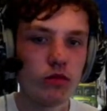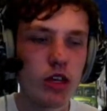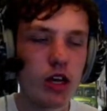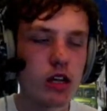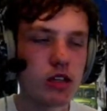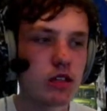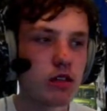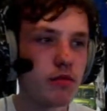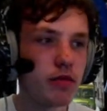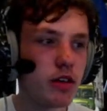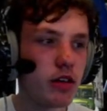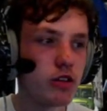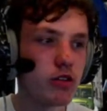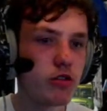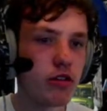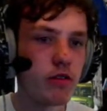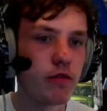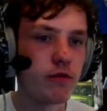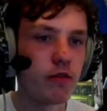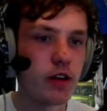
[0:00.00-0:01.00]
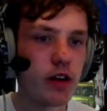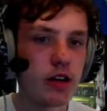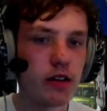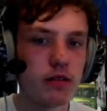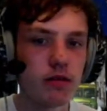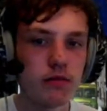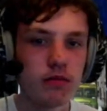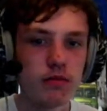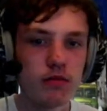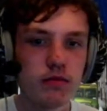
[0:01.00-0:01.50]
Yeah, it's going to be a good train
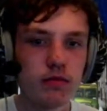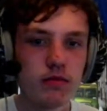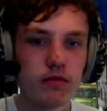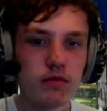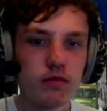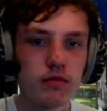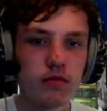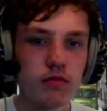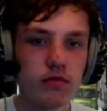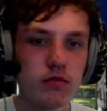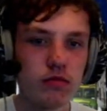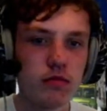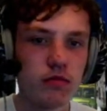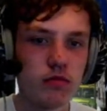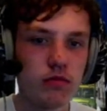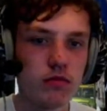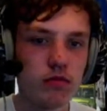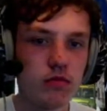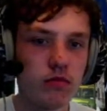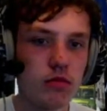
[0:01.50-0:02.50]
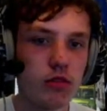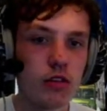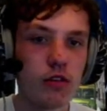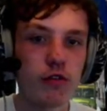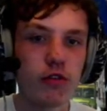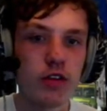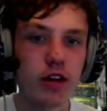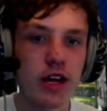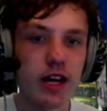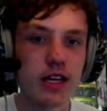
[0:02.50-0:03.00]
fan. Got the
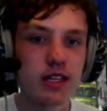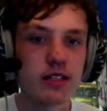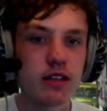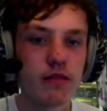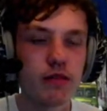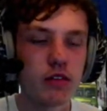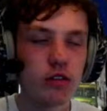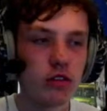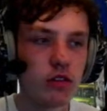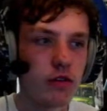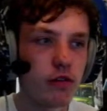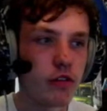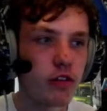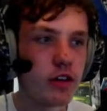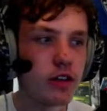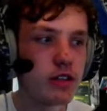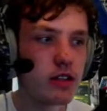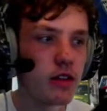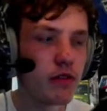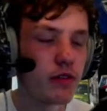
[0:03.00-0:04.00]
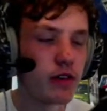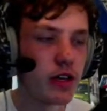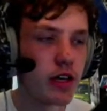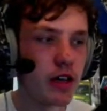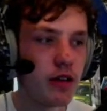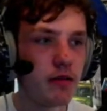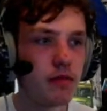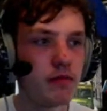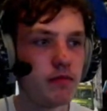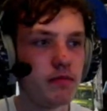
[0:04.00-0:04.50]
387, not the
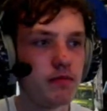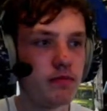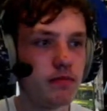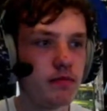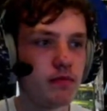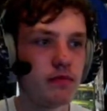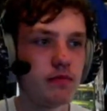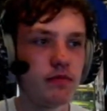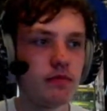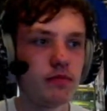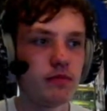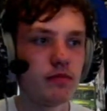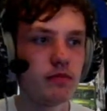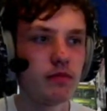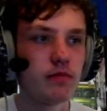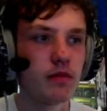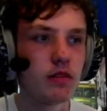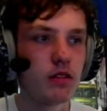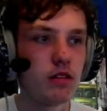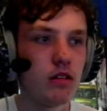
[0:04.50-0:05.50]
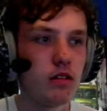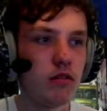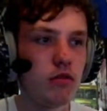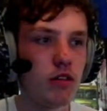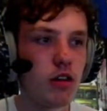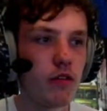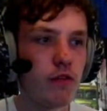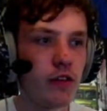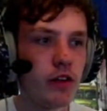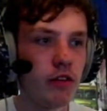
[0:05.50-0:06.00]
378.
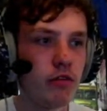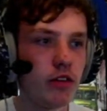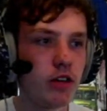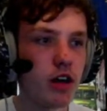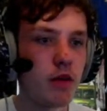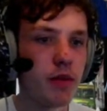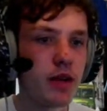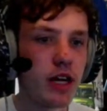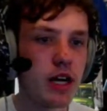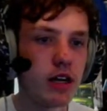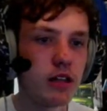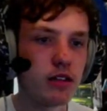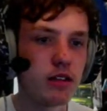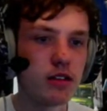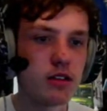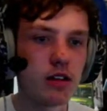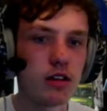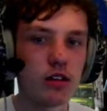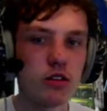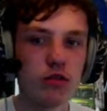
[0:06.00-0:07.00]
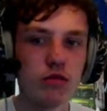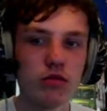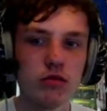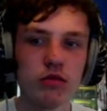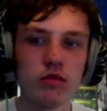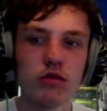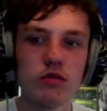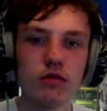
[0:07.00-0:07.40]
But I think we're coming out of the tunnel.